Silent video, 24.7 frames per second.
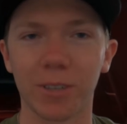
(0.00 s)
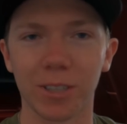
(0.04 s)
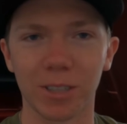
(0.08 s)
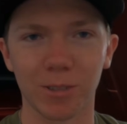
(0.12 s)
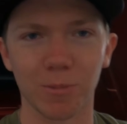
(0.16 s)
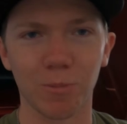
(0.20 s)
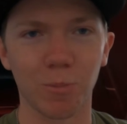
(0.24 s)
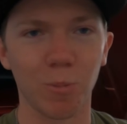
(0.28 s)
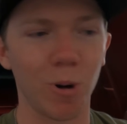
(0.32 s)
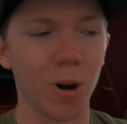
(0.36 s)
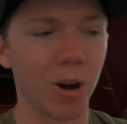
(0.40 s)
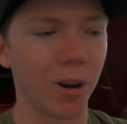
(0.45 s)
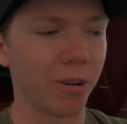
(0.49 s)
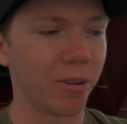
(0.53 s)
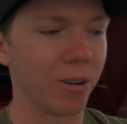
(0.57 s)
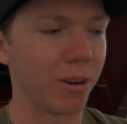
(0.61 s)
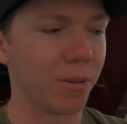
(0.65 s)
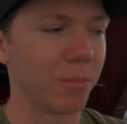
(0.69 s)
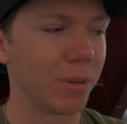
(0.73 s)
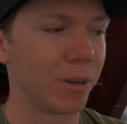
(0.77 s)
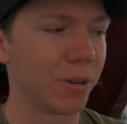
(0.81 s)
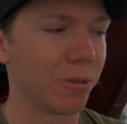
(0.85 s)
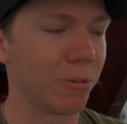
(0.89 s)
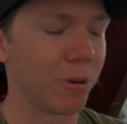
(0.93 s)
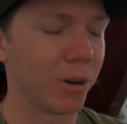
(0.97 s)
get some water
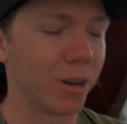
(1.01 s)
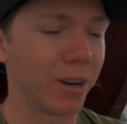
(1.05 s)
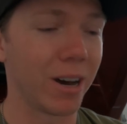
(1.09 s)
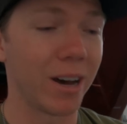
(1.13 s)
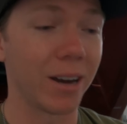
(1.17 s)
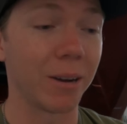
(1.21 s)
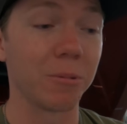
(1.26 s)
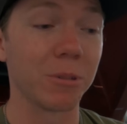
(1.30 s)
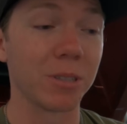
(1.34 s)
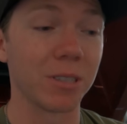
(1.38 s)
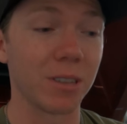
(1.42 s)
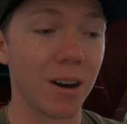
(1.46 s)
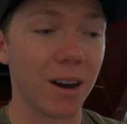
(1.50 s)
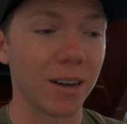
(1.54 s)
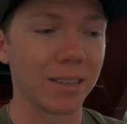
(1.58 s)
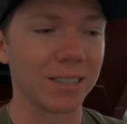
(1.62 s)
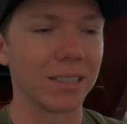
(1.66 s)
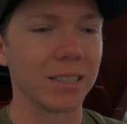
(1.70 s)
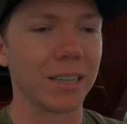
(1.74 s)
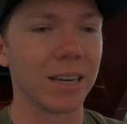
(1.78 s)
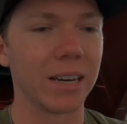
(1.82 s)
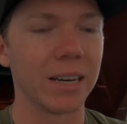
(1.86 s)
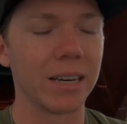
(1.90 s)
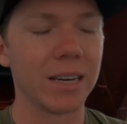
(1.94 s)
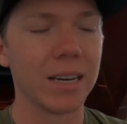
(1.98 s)
in me and whatnot. It was hot
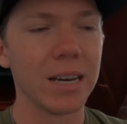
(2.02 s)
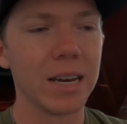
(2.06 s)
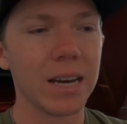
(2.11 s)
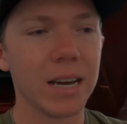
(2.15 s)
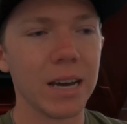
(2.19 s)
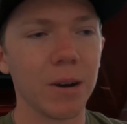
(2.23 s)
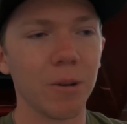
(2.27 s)
today.